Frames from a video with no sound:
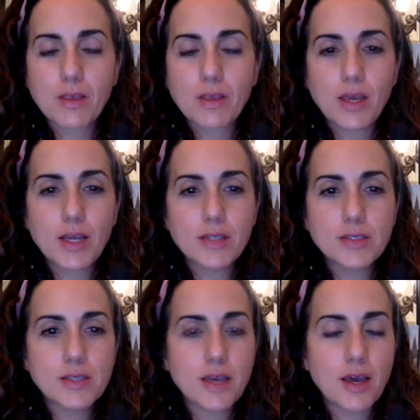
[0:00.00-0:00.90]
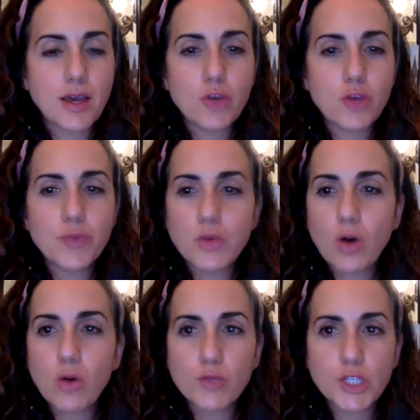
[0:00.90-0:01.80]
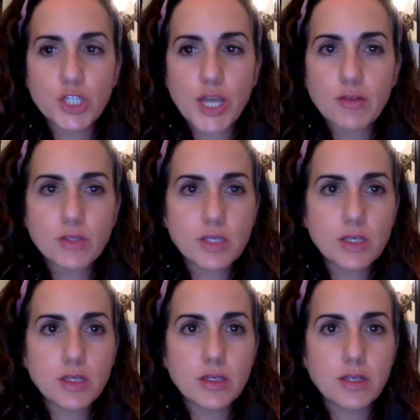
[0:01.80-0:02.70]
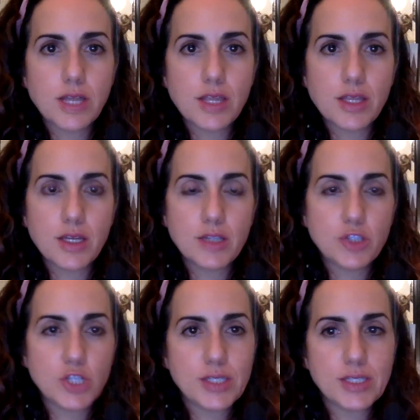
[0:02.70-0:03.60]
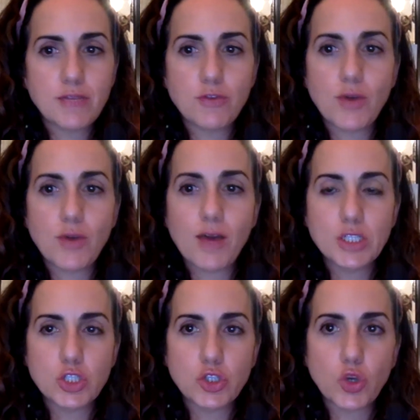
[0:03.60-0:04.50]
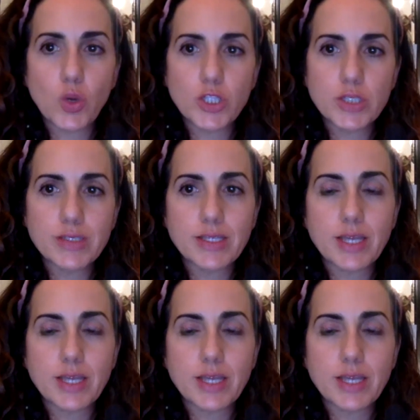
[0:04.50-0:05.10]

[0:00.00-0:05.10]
And I hope that you all will reach out to Nathan and Jason if you have additional questions.